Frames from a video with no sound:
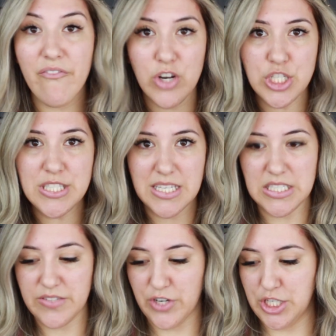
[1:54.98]
First
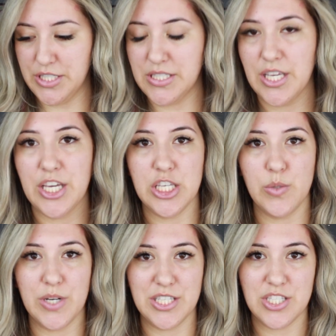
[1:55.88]
things first,
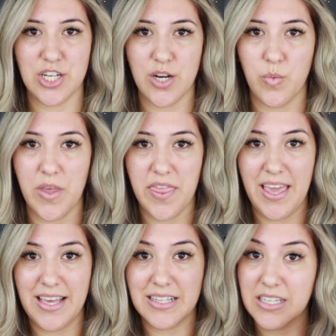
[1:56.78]
you want to start with
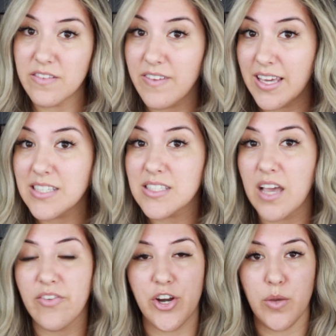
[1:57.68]
a clean face.
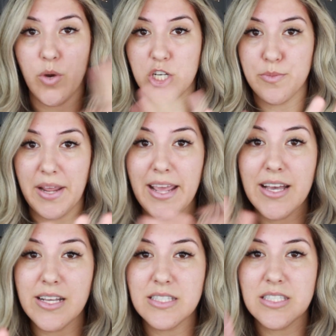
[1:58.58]
I've already washed my
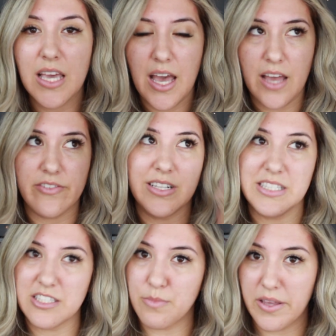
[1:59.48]
hands, I've
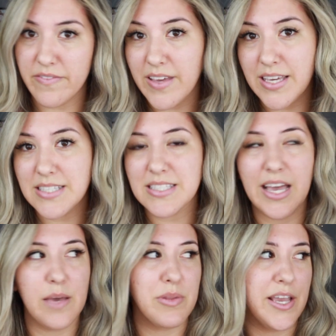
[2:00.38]
cleansed my face,
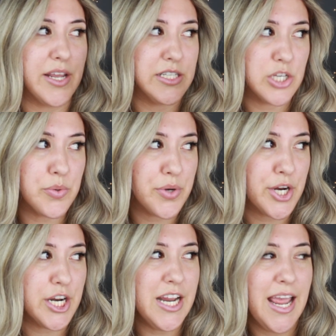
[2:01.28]
I applied a
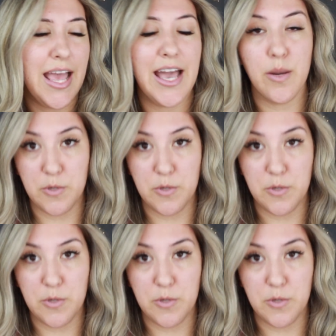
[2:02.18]
toner and a